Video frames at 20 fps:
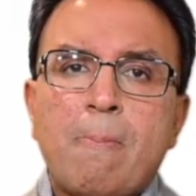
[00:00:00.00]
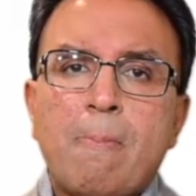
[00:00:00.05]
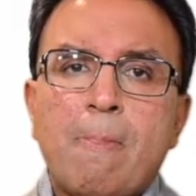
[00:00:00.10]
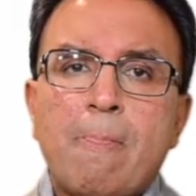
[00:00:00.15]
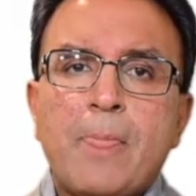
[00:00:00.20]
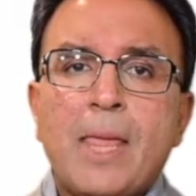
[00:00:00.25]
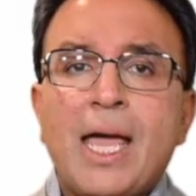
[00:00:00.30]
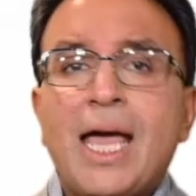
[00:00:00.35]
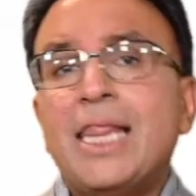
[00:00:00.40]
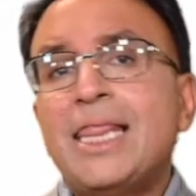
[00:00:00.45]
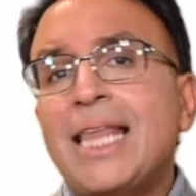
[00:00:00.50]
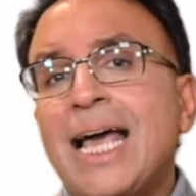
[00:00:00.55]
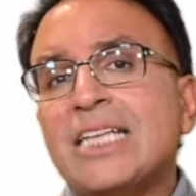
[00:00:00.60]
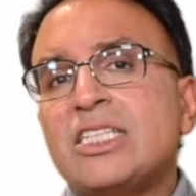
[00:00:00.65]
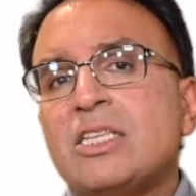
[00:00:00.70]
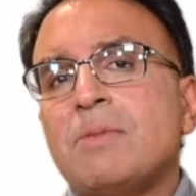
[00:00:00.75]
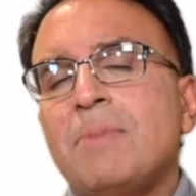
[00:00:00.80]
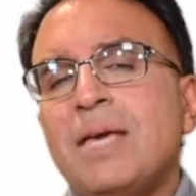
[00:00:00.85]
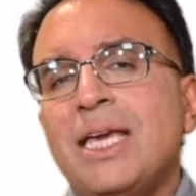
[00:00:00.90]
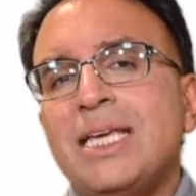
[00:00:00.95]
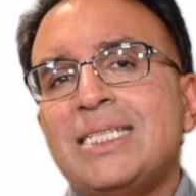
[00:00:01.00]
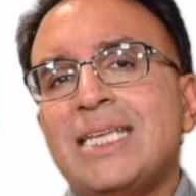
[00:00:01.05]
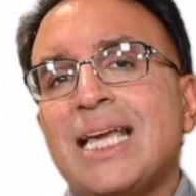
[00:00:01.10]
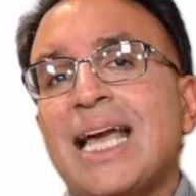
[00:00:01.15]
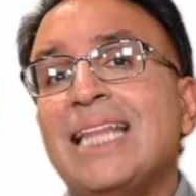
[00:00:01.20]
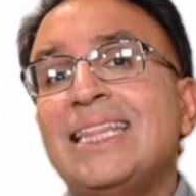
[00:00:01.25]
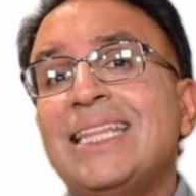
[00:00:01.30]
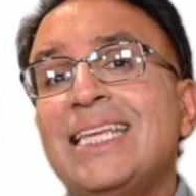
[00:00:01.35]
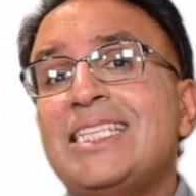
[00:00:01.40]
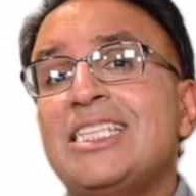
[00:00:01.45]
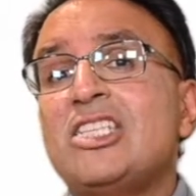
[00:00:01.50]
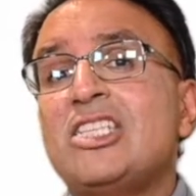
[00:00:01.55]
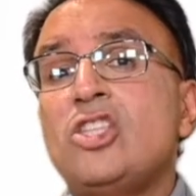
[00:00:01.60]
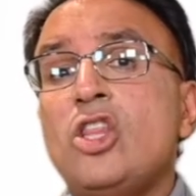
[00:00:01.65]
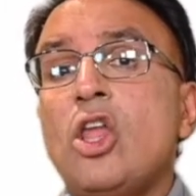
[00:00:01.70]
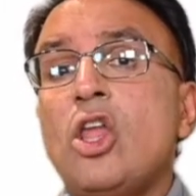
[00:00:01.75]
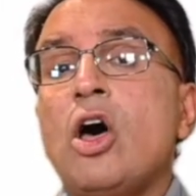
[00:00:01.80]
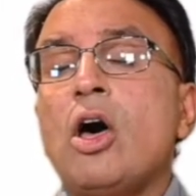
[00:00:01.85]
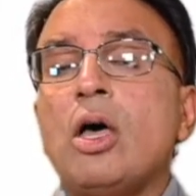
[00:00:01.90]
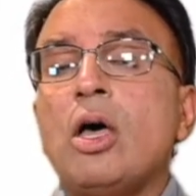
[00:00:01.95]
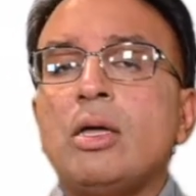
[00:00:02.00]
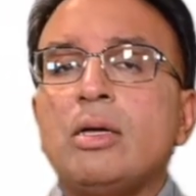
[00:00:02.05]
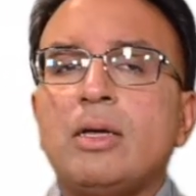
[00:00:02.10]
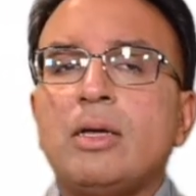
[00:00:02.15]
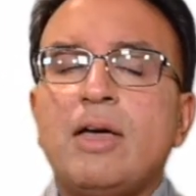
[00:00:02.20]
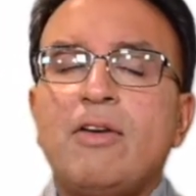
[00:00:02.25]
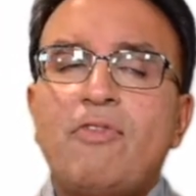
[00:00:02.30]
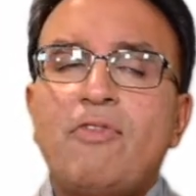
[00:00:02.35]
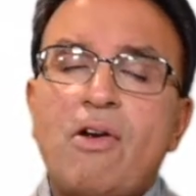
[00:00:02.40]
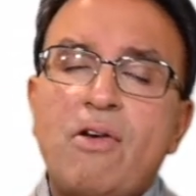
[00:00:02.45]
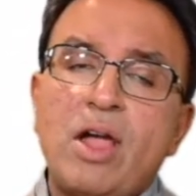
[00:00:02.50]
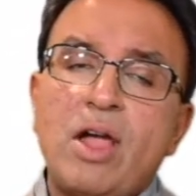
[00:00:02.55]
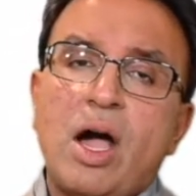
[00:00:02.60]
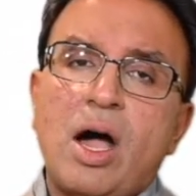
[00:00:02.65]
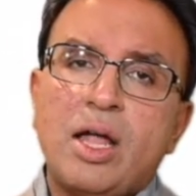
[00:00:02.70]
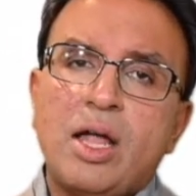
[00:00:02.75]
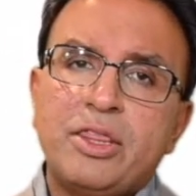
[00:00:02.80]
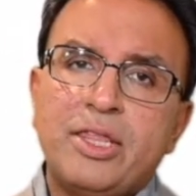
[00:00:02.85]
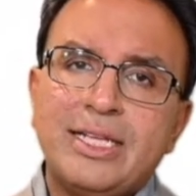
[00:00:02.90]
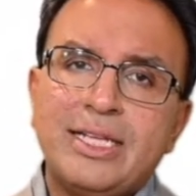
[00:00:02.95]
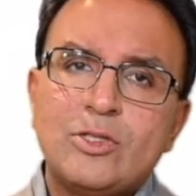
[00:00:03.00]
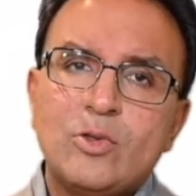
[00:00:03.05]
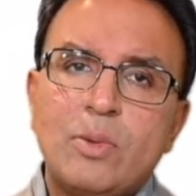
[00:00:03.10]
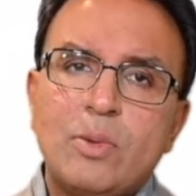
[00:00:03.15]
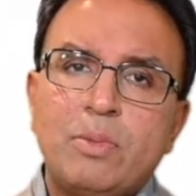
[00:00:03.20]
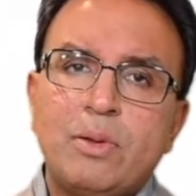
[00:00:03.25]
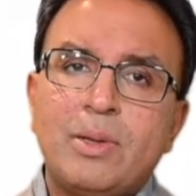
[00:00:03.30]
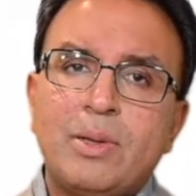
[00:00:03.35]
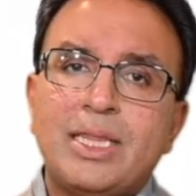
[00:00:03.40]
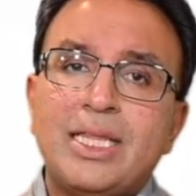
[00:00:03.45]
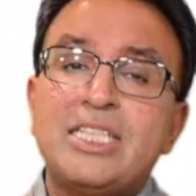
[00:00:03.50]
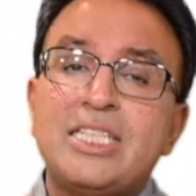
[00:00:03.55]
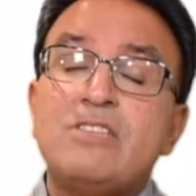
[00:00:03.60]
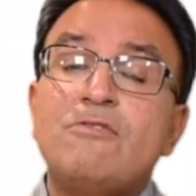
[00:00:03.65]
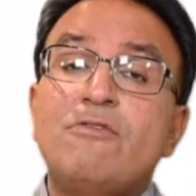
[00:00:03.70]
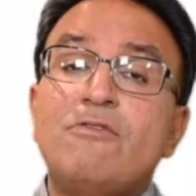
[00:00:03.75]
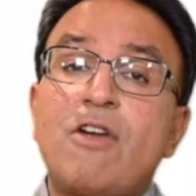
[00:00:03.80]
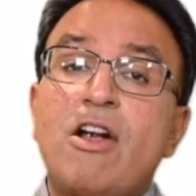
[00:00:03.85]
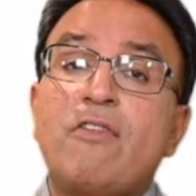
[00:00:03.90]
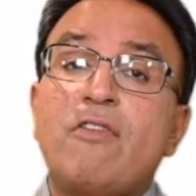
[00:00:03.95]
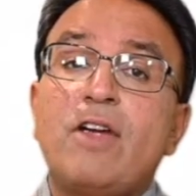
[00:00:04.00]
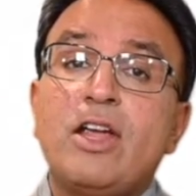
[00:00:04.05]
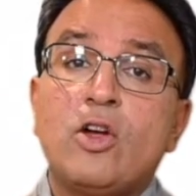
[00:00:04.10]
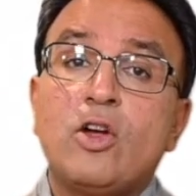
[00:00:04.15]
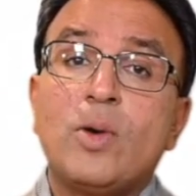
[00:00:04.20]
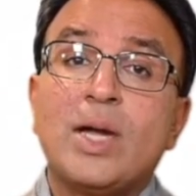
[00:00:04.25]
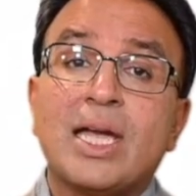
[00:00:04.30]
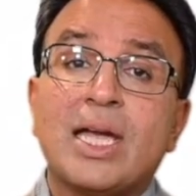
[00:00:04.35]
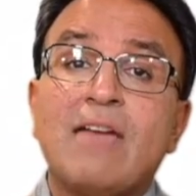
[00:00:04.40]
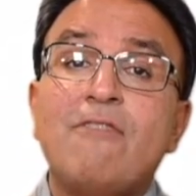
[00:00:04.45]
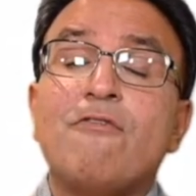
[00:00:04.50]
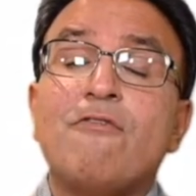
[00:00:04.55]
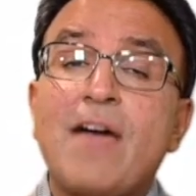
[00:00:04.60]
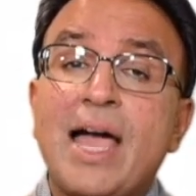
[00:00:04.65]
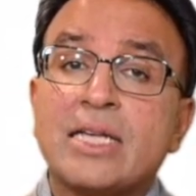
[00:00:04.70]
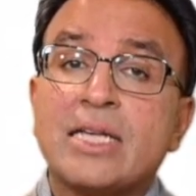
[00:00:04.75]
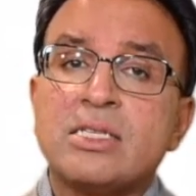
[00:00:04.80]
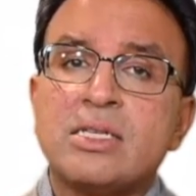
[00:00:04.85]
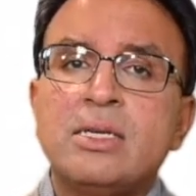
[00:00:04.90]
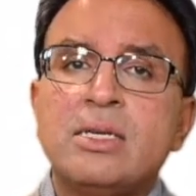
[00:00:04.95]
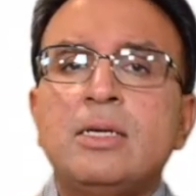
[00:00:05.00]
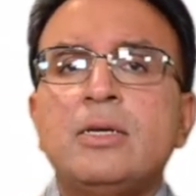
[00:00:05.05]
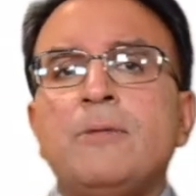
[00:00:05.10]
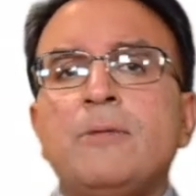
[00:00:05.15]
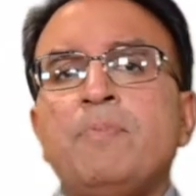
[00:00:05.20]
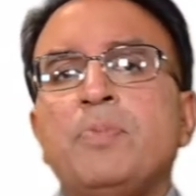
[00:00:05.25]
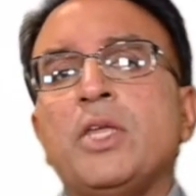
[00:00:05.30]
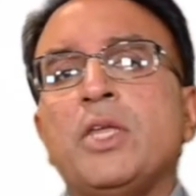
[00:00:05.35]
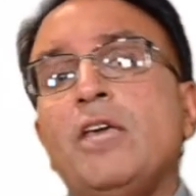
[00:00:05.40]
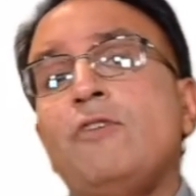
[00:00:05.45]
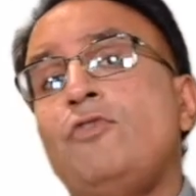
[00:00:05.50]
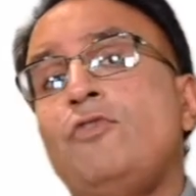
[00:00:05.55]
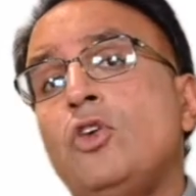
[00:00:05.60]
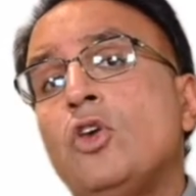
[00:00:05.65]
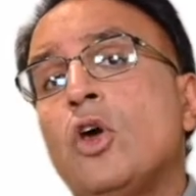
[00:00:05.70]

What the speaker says: And that's amazing. And this is not a very hard thing to implement. This is very, very quick. In fact, if you go